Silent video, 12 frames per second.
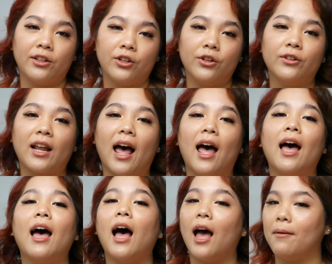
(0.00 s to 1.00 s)
you that
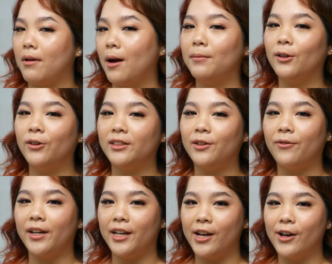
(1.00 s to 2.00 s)
I upload the
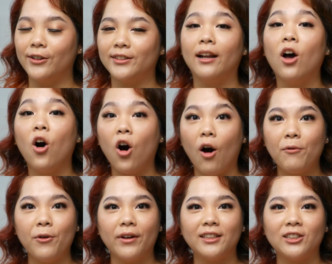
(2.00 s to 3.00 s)
videos.
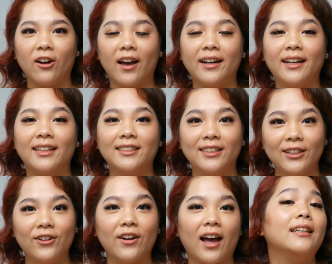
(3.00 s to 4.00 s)
Hope you enjoy this
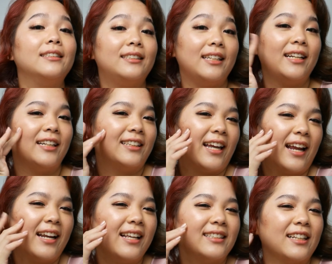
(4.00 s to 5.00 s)
look. See the
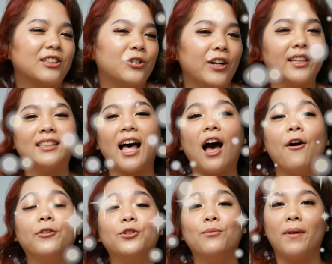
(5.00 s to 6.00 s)
techniques and tricks
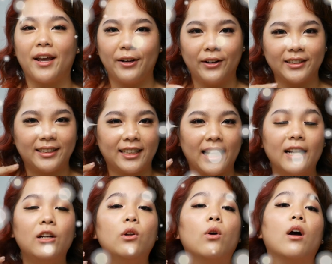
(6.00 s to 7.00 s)
how to make your
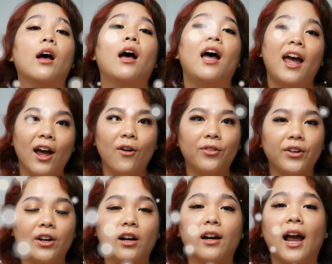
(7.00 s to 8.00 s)
skin look
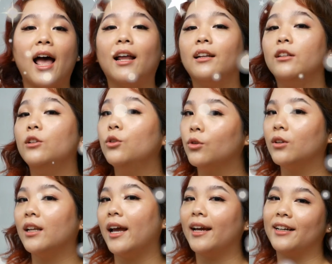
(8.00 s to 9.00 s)
healthier and
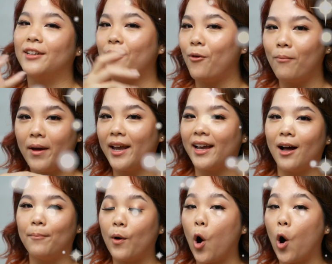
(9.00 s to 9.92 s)
look like no makeup